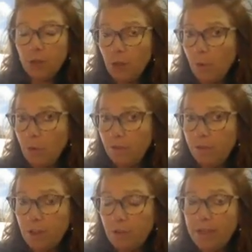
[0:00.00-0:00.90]
and they're both in
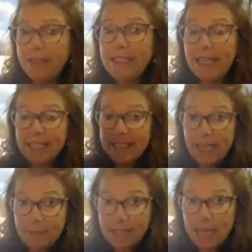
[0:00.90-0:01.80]
5th grade. They take the
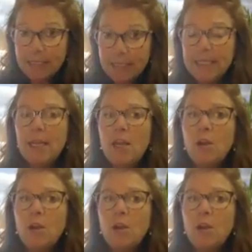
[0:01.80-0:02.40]
same test.